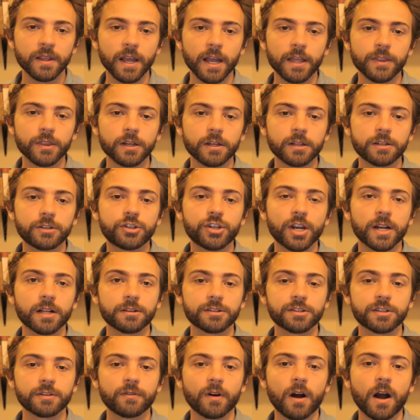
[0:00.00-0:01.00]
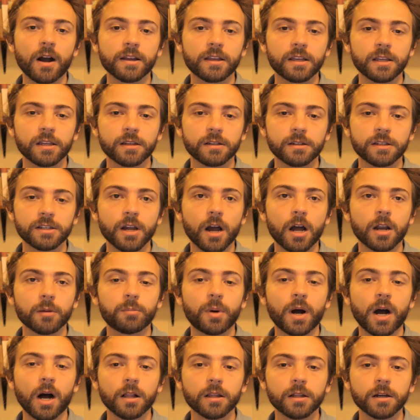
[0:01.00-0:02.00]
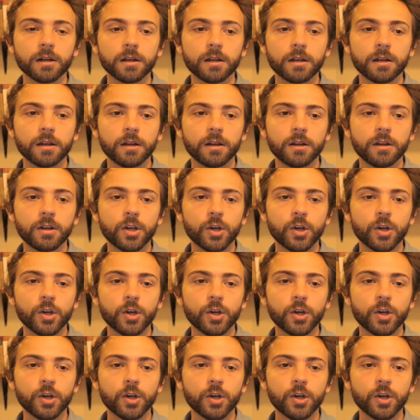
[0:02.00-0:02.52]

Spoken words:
and the Czechoslovakian Jan Palach,